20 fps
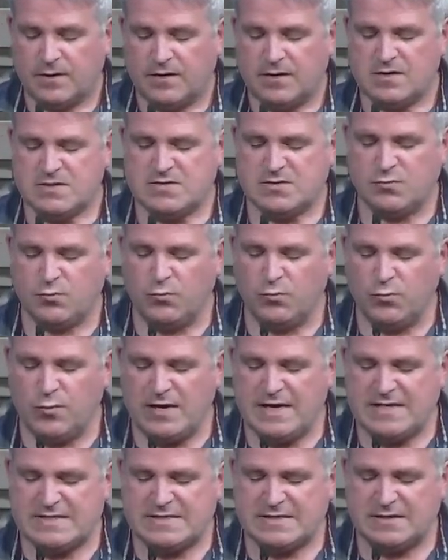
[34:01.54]
is the
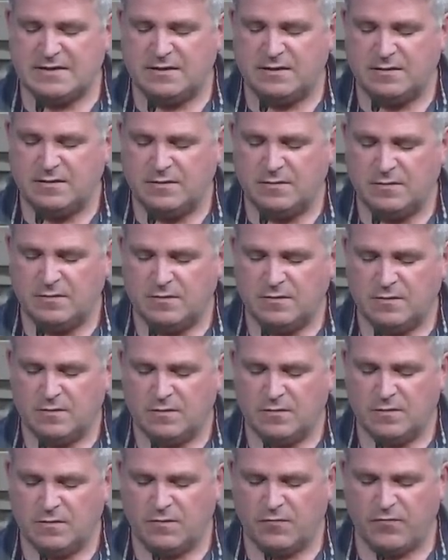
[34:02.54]
reason
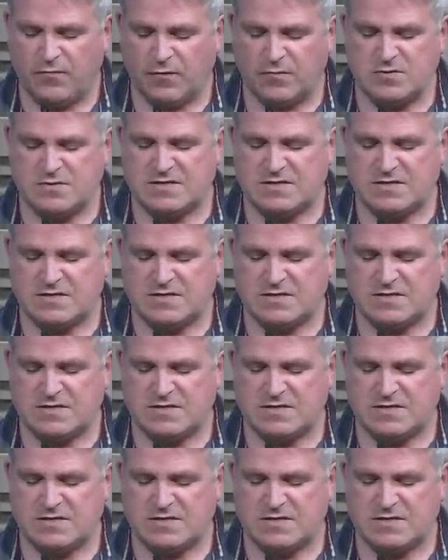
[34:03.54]
the first